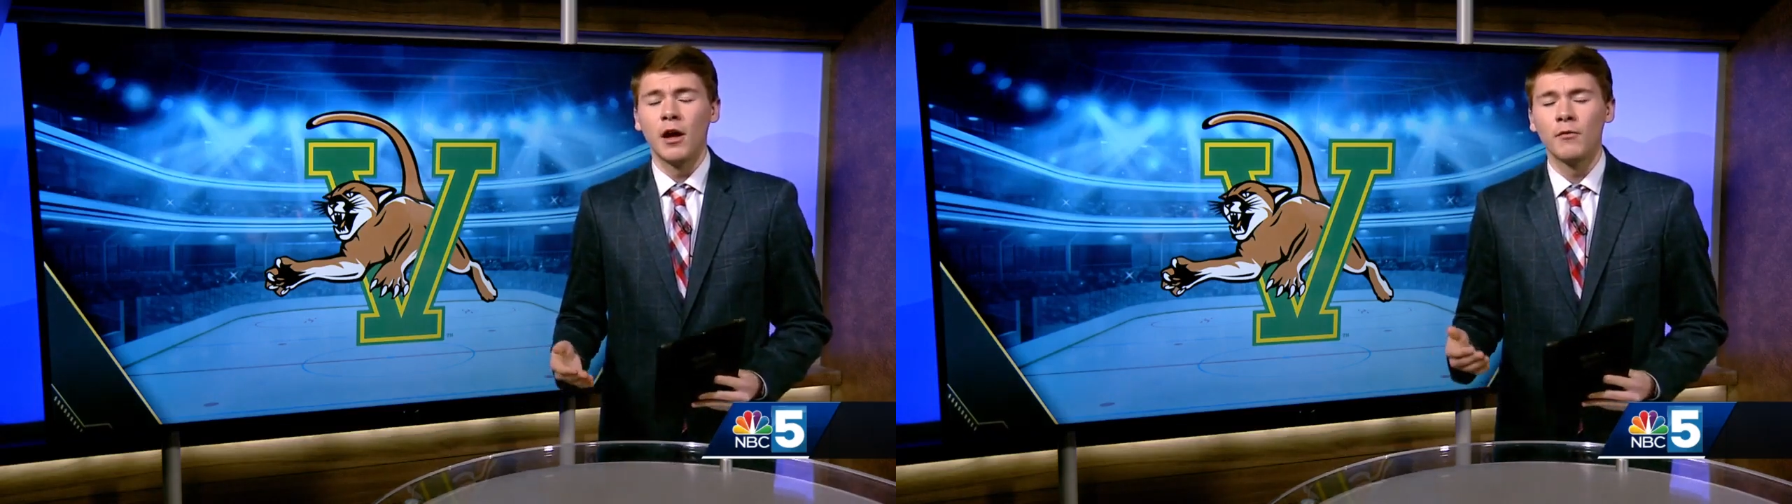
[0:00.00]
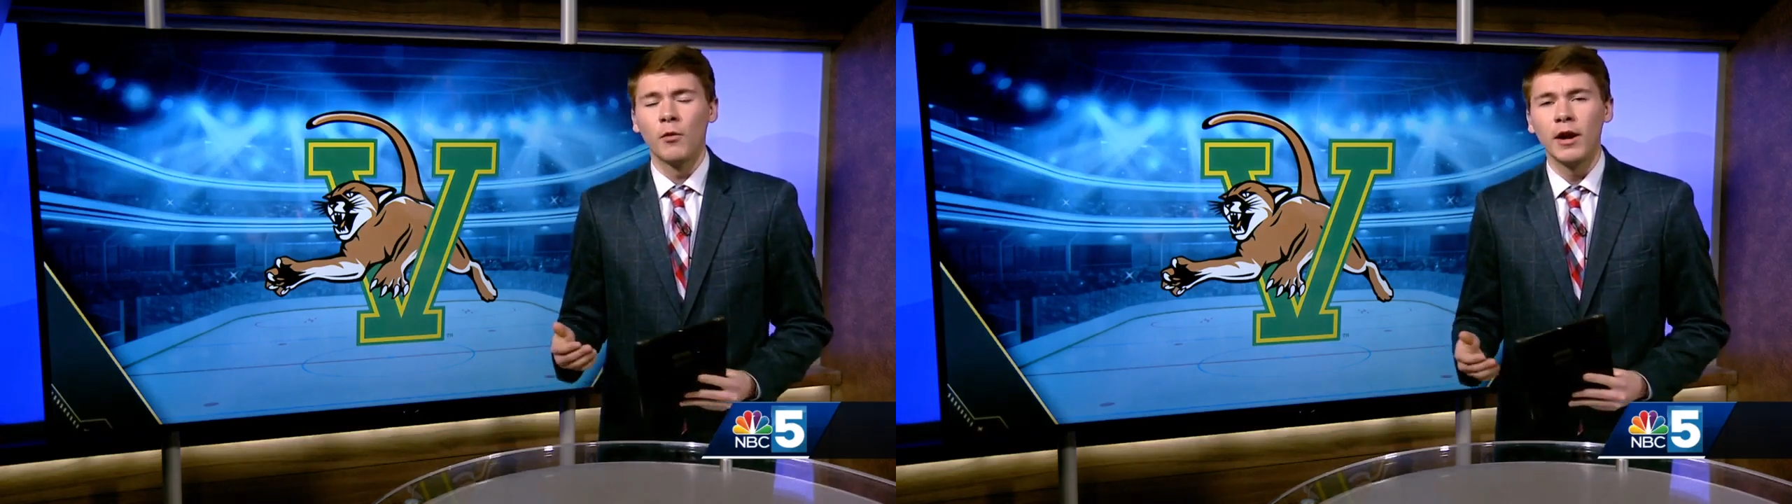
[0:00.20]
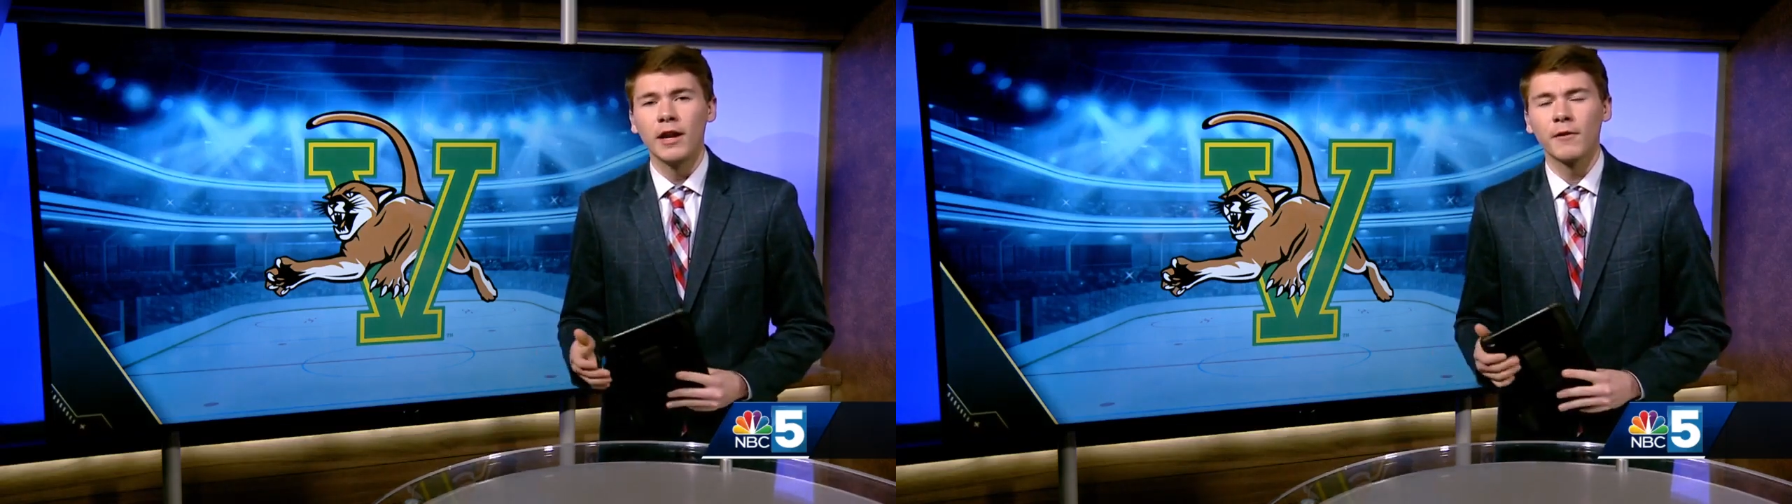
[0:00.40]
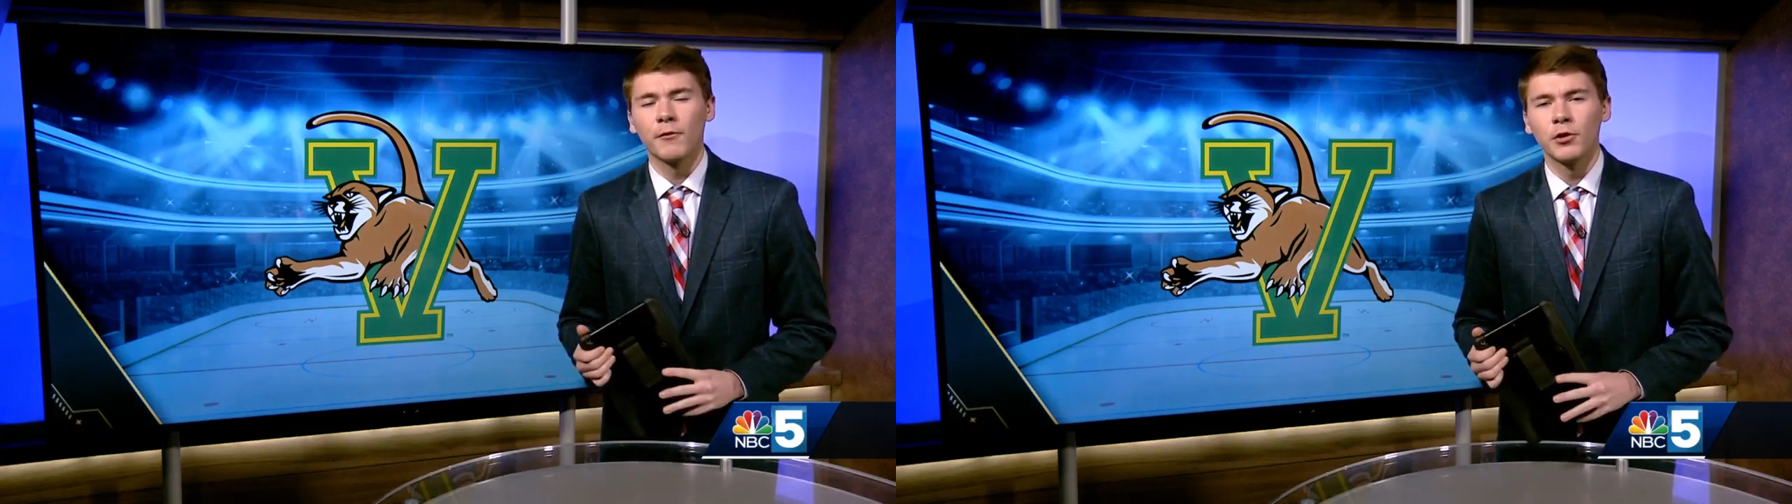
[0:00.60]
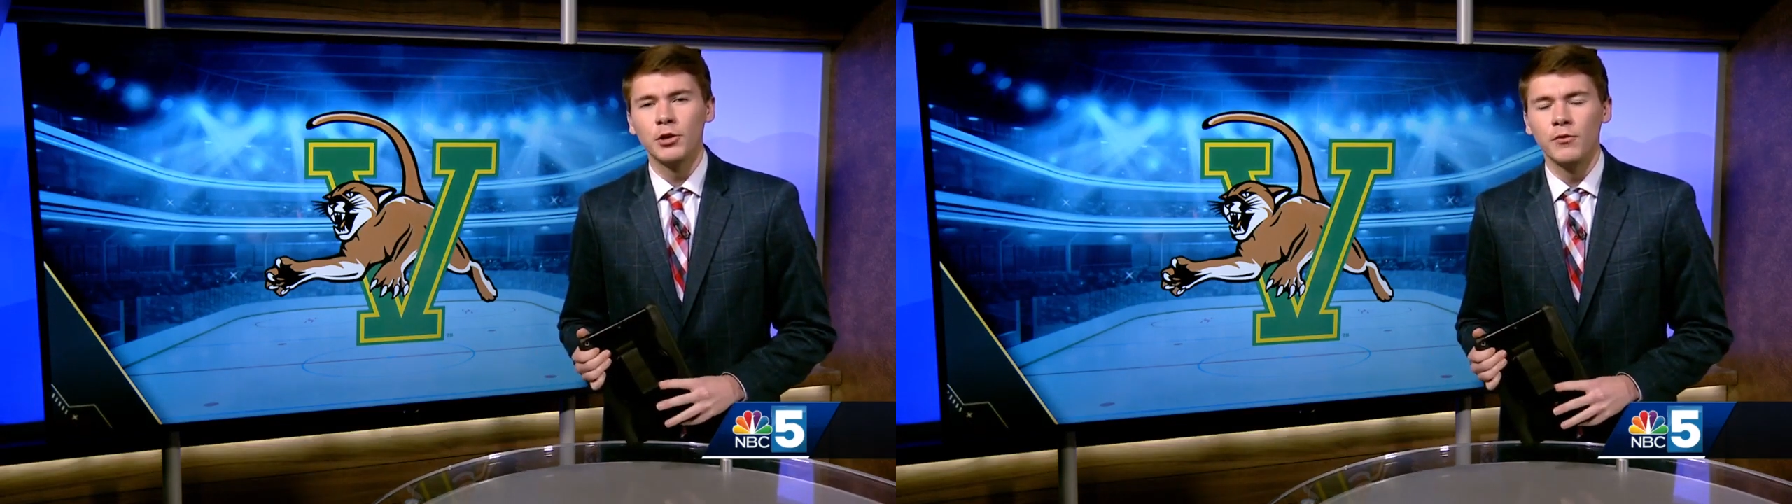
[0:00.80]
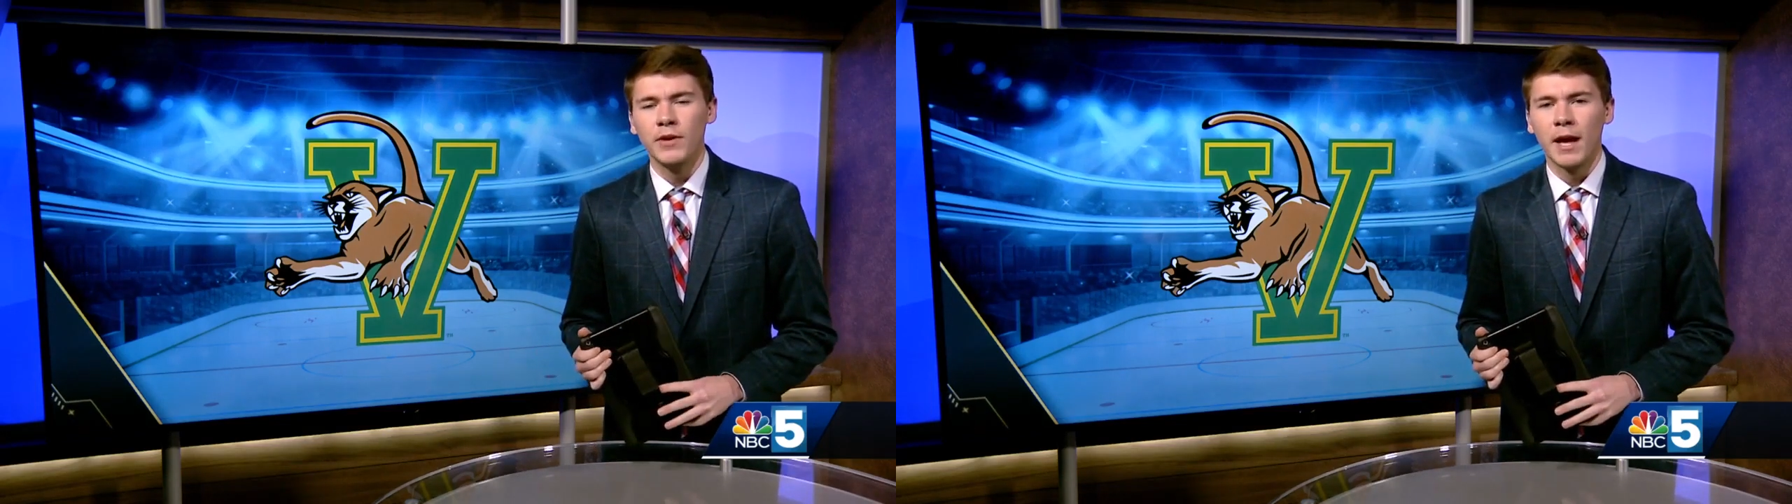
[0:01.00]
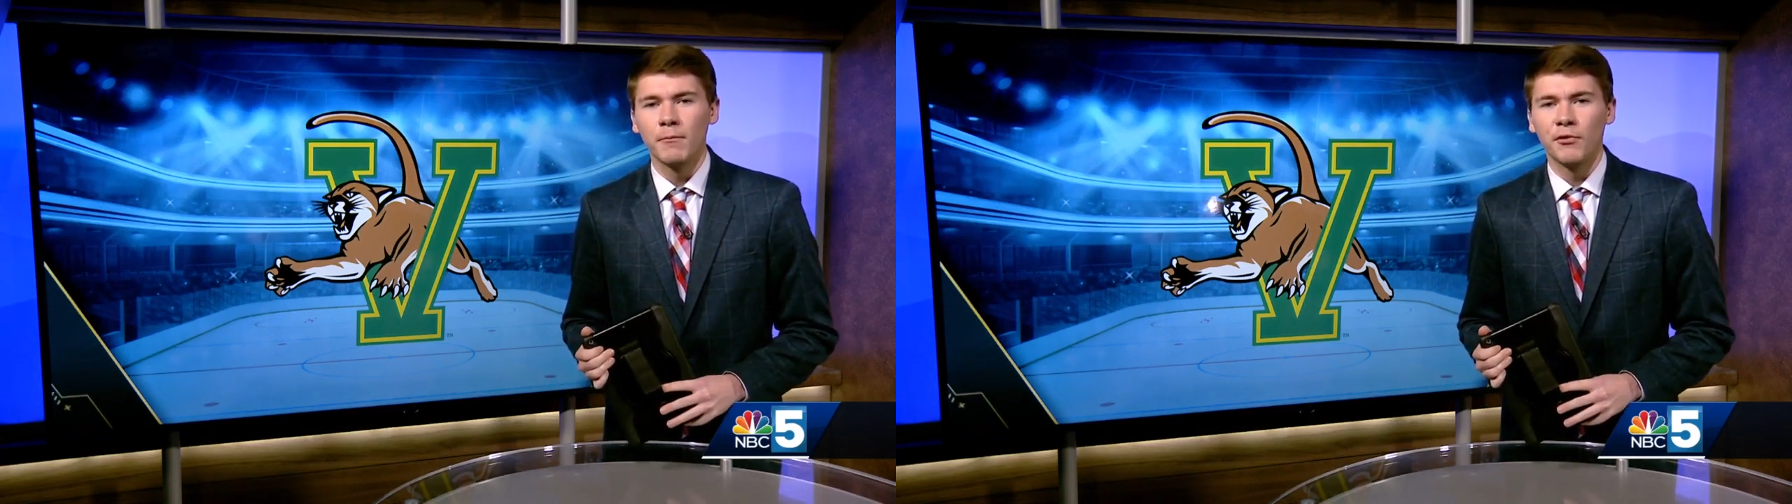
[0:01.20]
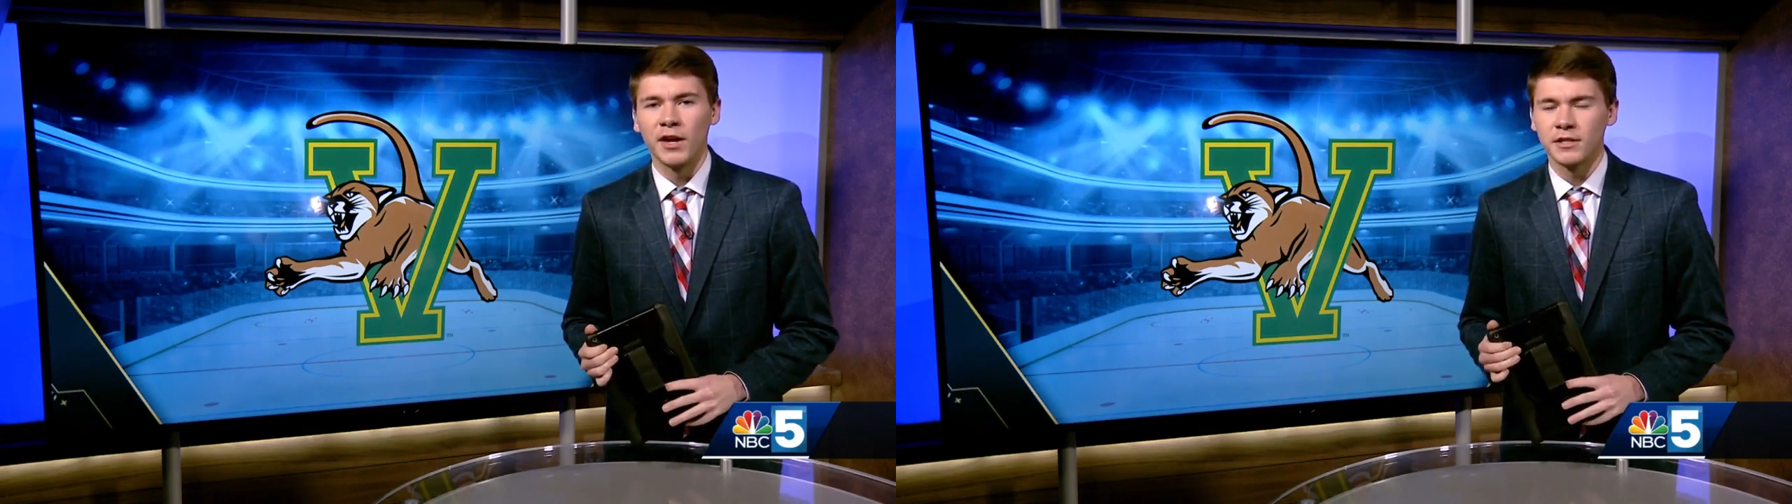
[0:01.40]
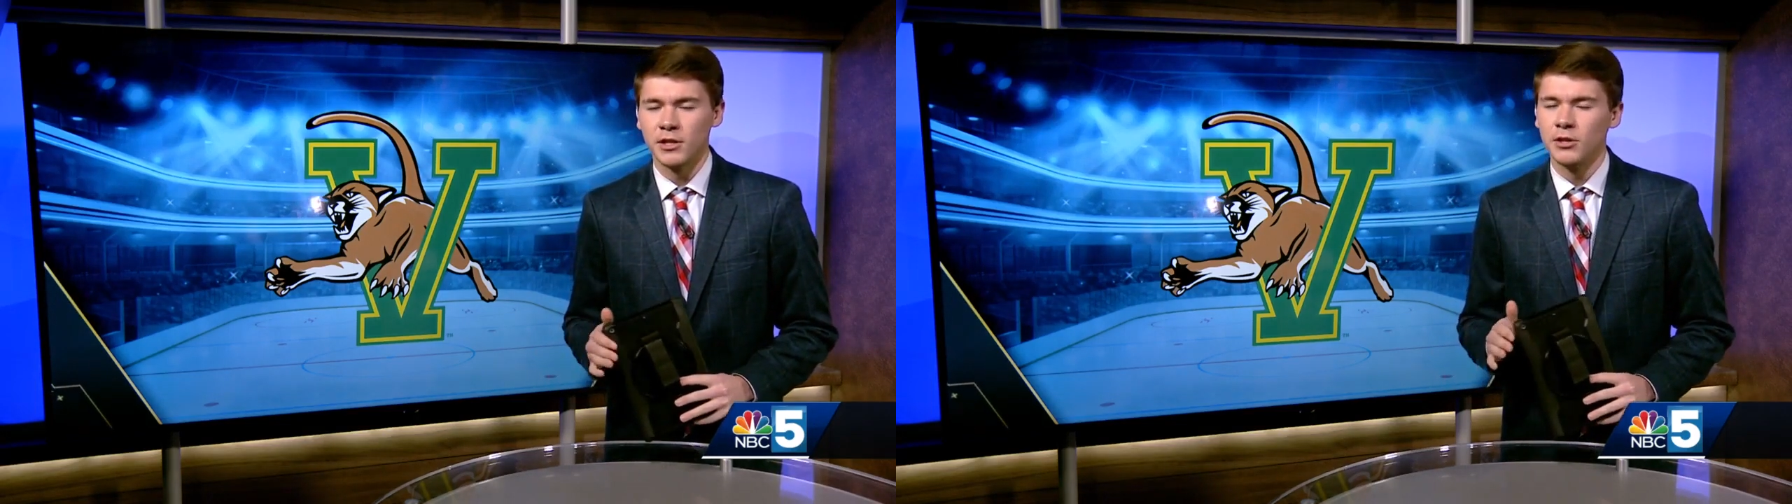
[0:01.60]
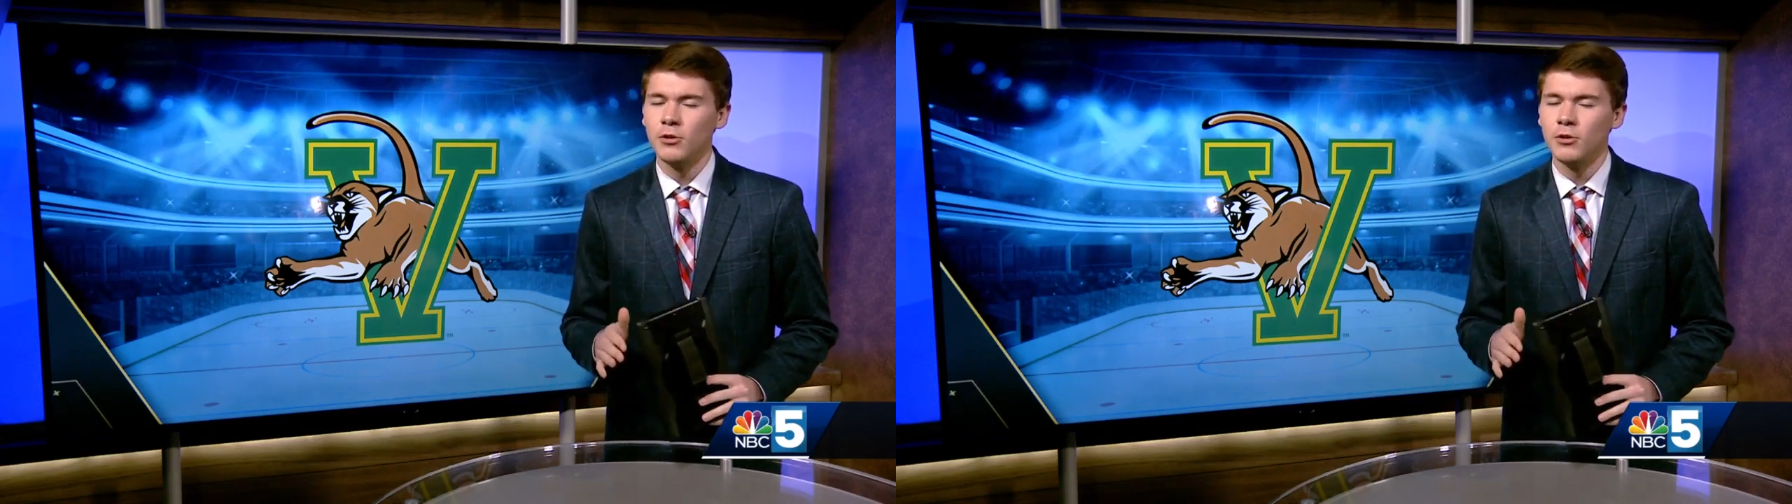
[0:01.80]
of waiting for UVM fans.